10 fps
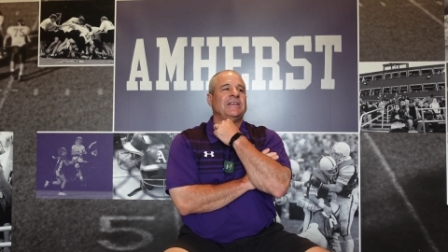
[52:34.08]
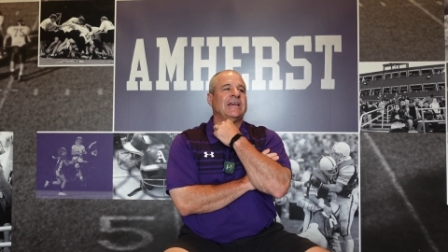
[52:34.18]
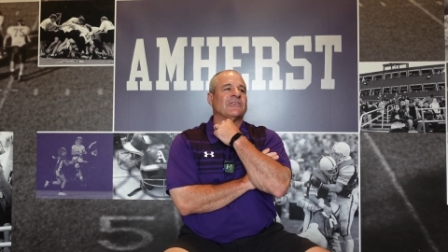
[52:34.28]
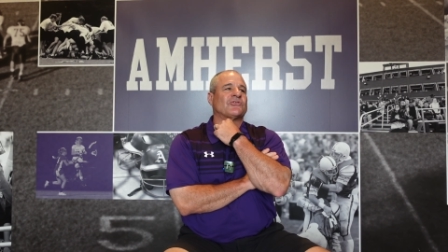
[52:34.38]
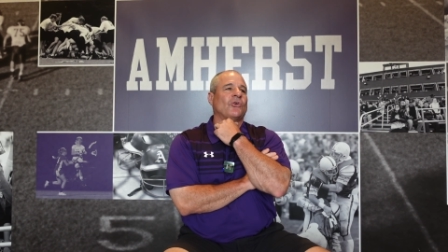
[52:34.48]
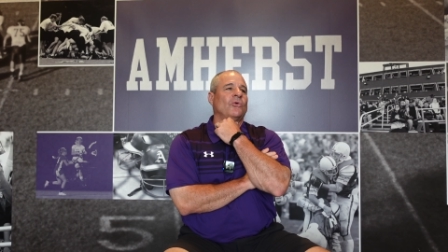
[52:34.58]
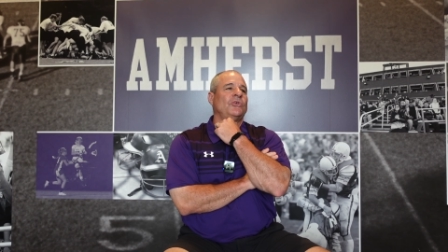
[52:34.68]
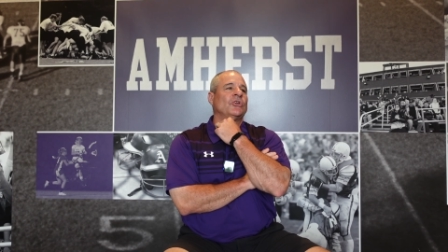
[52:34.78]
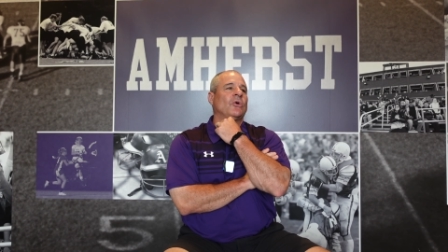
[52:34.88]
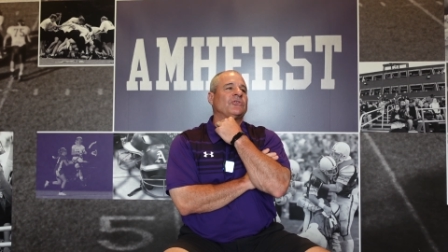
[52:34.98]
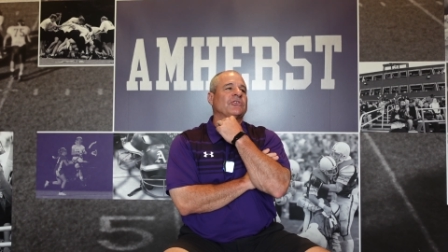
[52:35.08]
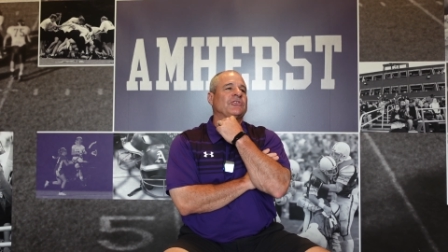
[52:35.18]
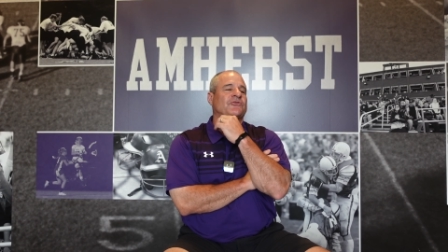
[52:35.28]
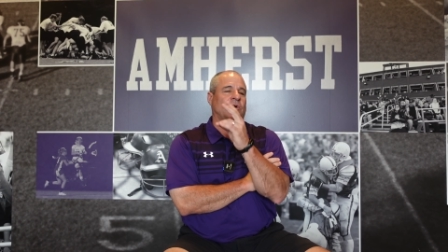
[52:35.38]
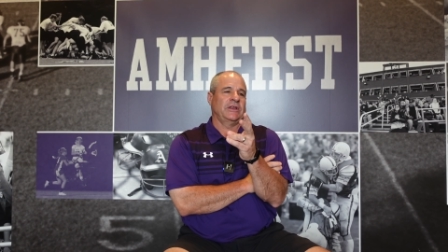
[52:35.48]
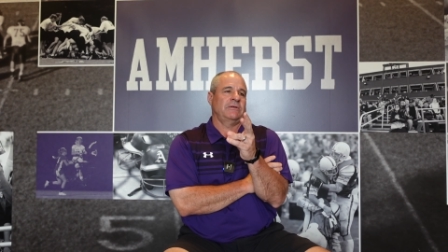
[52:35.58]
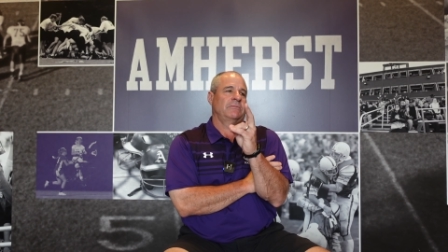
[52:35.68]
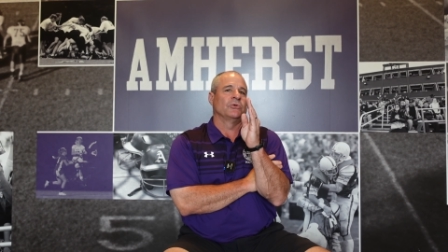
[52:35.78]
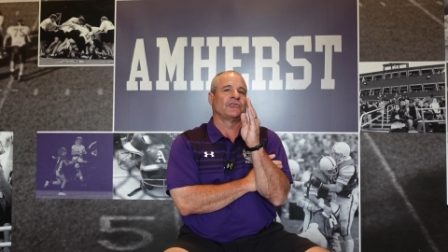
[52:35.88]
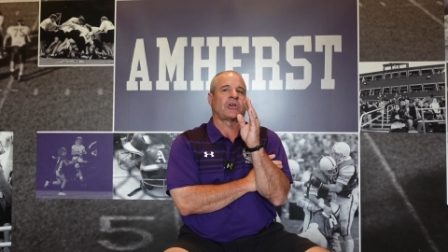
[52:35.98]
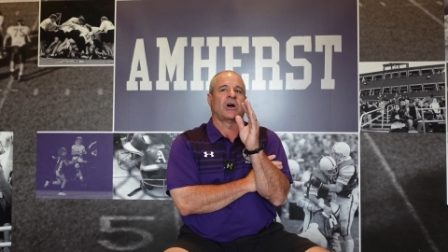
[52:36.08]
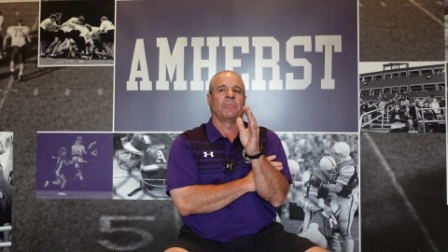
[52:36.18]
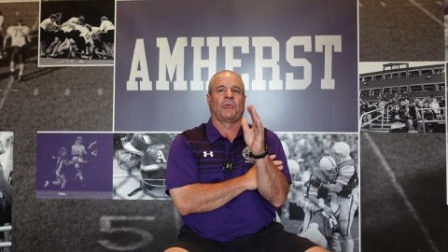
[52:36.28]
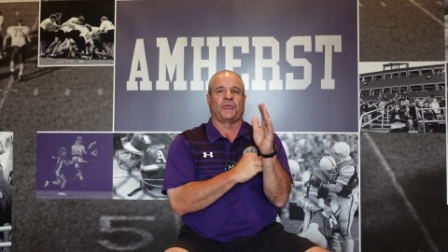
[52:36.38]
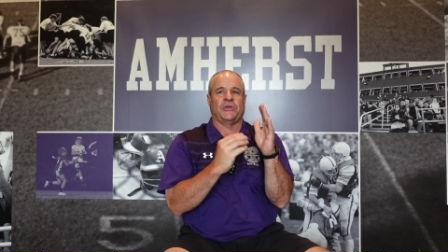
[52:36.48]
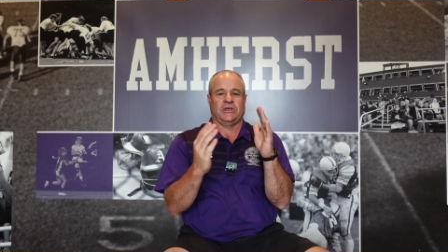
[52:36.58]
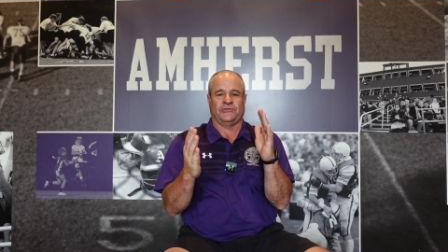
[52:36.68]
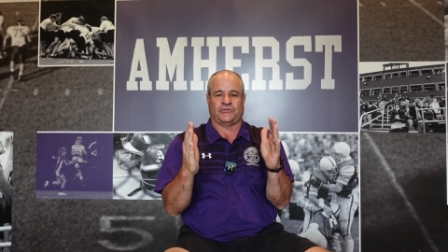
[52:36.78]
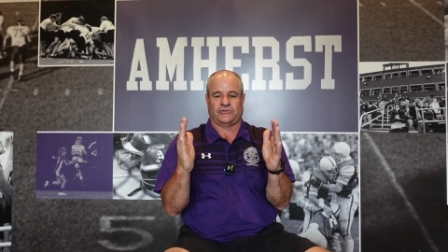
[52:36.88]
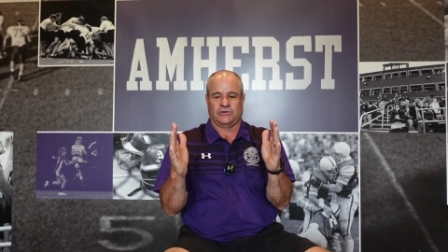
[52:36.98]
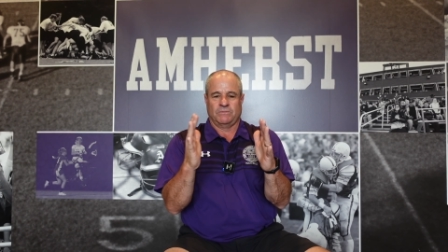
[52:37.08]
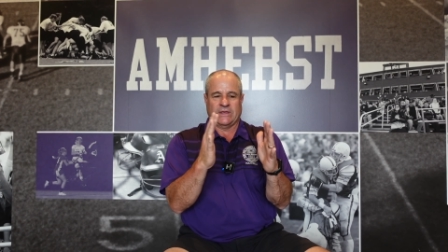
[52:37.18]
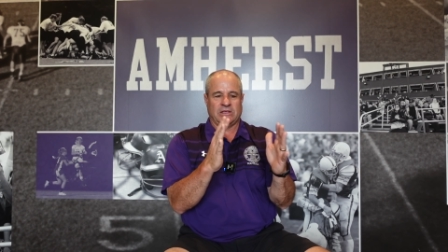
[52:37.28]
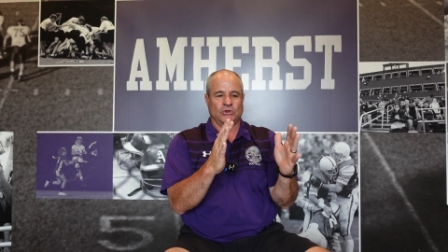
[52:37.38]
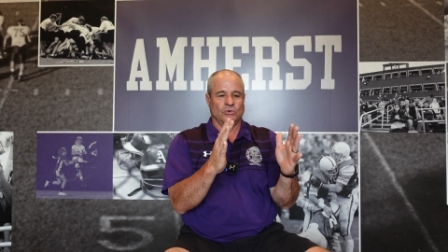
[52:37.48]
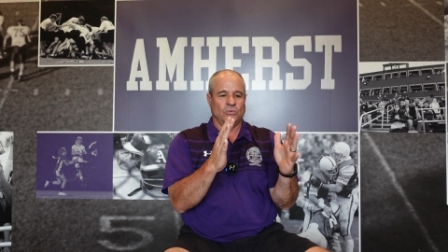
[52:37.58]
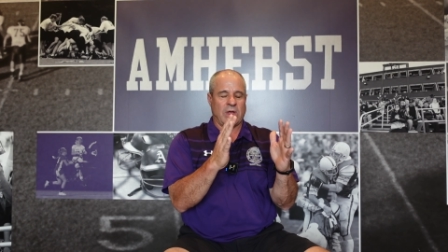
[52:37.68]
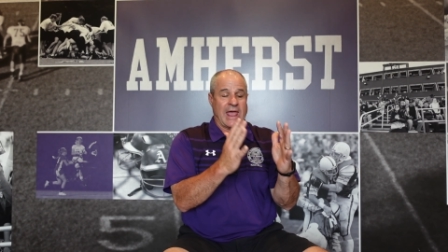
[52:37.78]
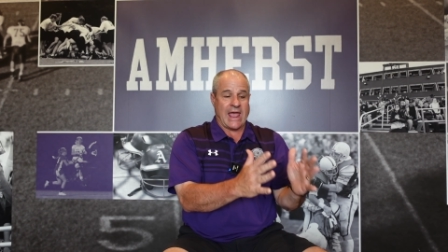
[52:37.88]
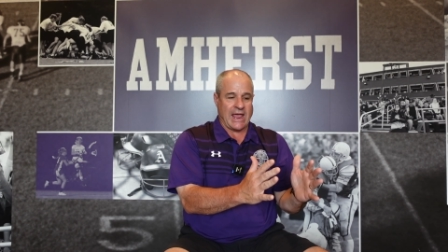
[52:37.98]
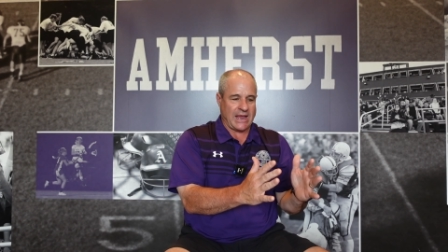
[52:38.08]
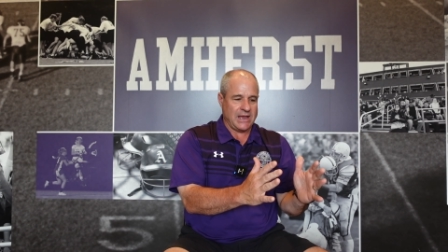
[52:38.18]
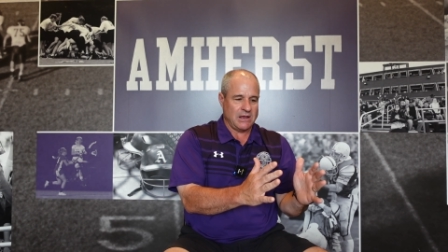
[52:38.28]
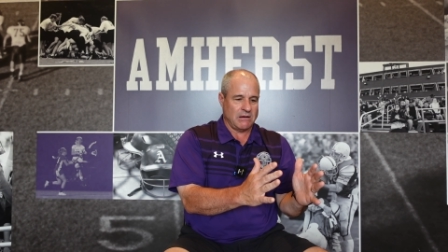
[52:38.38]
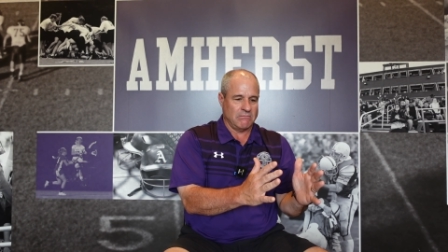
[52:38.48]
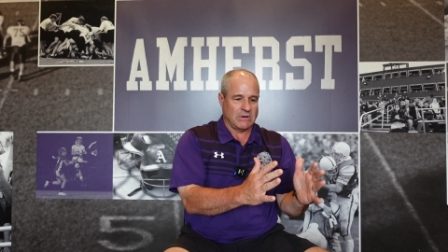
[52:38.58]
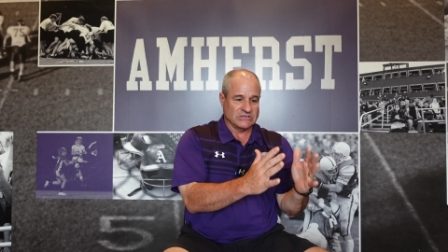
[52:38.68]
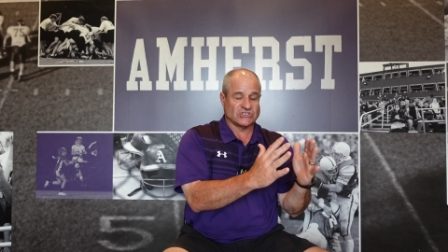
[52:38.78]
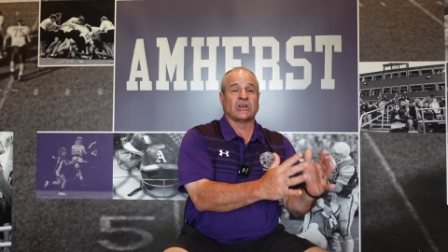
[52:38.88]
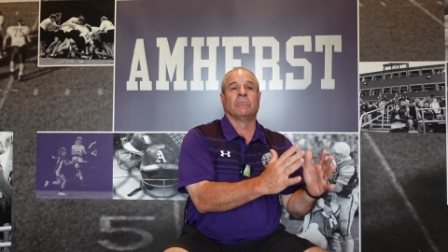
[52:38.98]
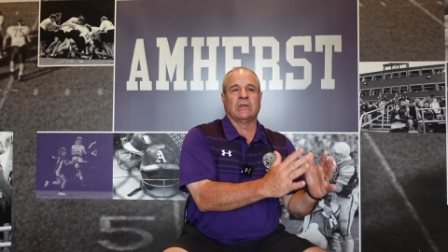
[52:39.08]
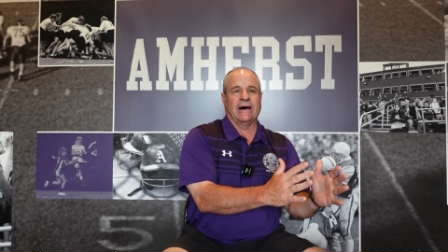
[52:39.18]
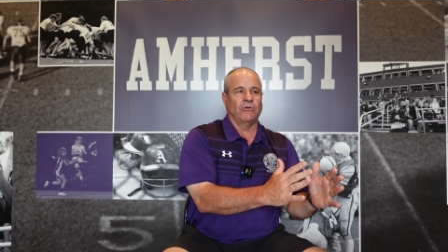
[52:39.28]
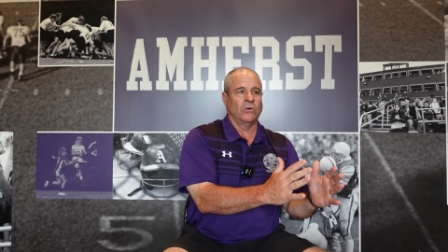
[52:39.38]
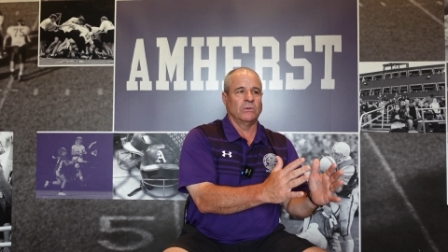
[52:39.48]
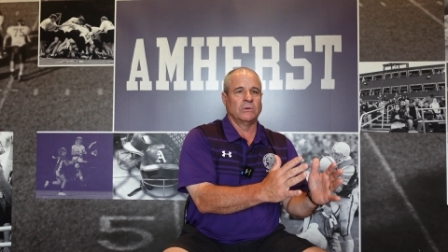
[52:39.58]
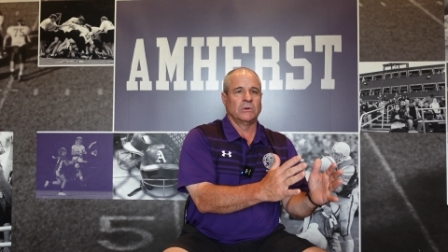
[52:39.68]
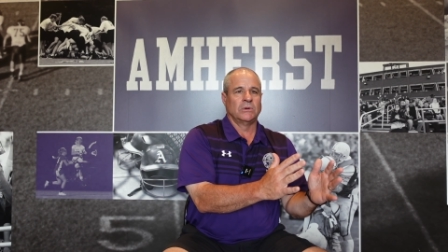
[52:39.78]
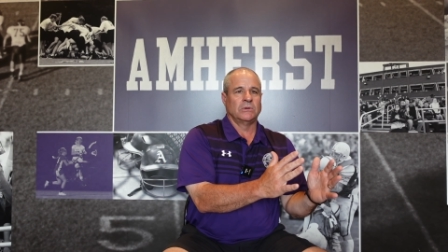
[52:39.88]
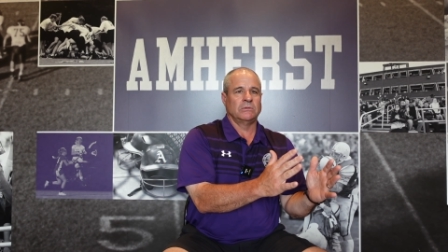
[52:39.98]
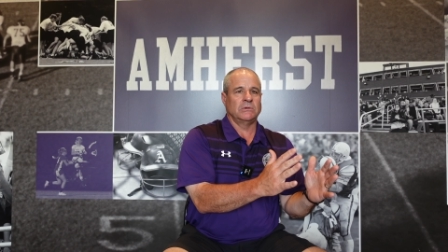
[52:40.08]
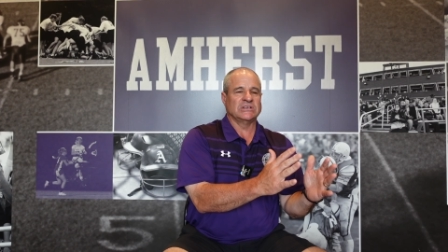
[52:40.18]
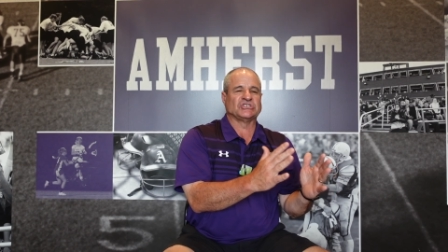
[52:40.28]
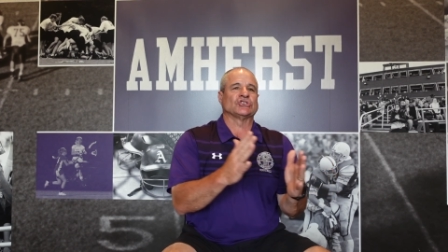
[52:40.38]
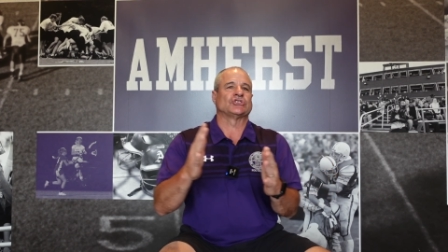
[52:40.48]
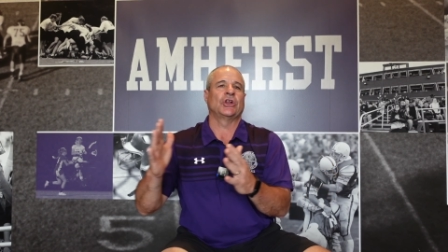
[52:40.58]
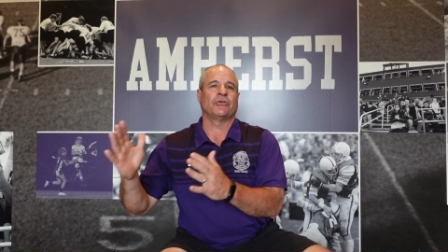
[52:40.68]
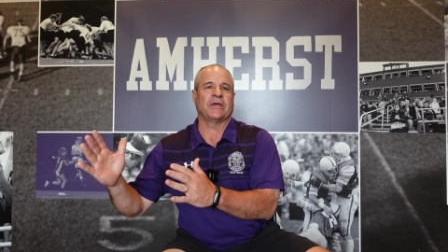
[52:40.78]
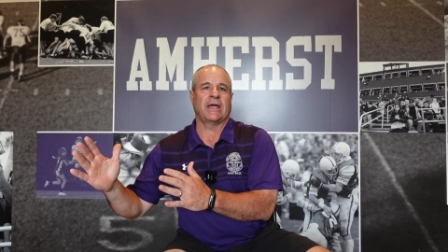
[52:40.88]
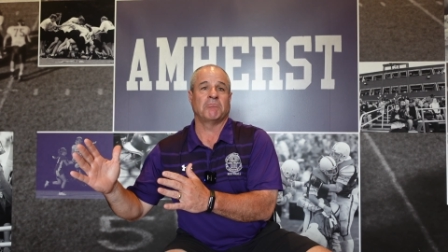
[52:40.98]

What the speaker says: Yeah, so, it's funny. There's a couple things that on some level, it's just another game.